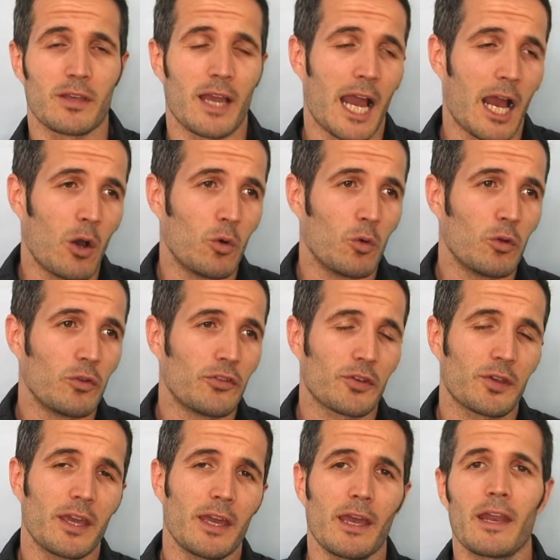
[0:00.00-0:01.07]
how old is your
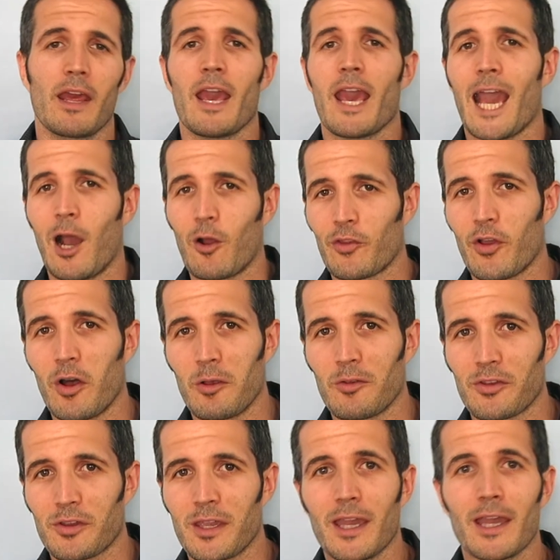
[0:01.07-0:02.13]
kid, how tall is
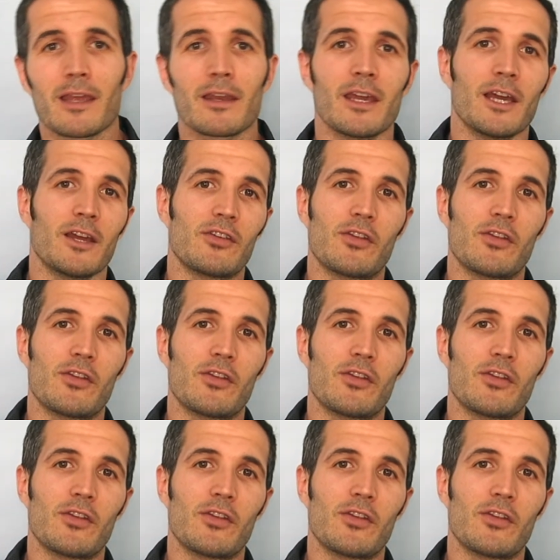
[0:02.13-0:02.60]
your kid,